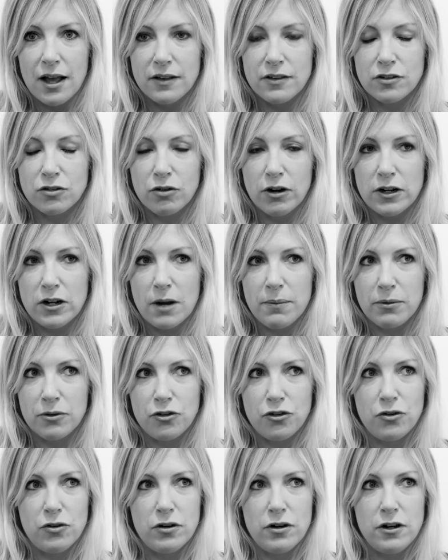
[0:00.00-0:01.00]
it's a great
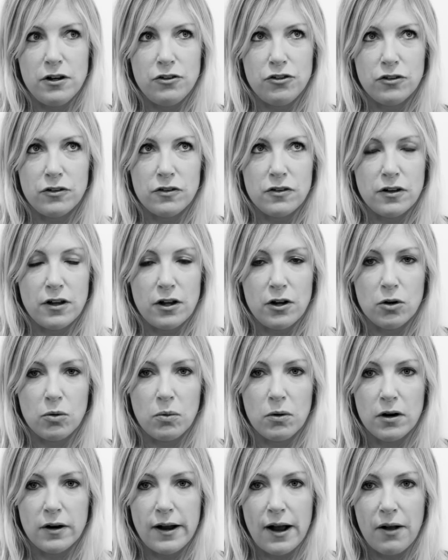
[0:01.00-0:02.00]
opportunity just to get your
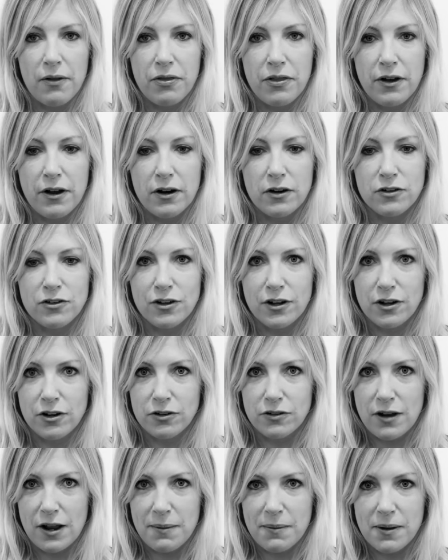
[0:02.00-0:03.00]
work out there, to get
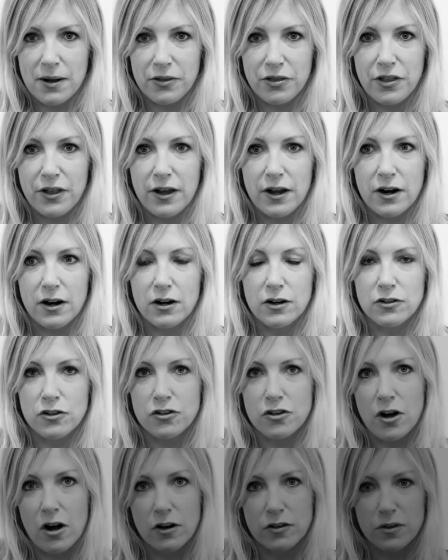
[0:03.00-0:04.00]
your name out there, to
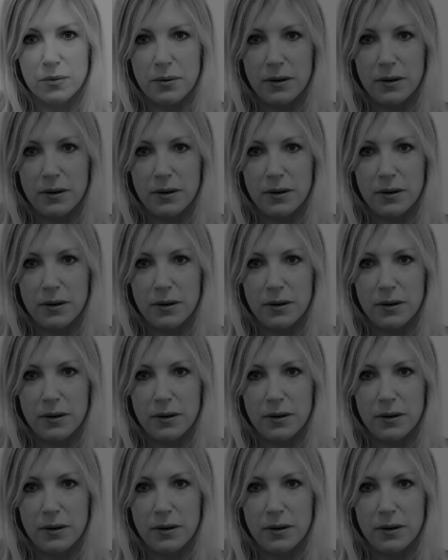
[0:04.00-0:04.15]
talk to